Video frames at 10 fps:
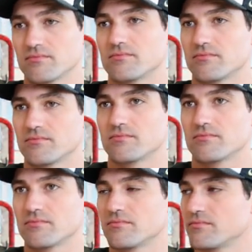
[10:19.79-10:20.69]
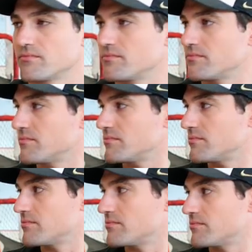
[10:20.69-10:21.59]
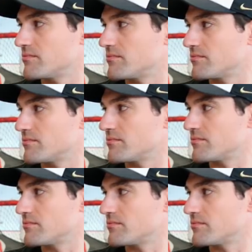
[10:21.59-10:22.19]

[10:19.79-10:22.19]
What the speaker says: No words are spoken by the person on screen.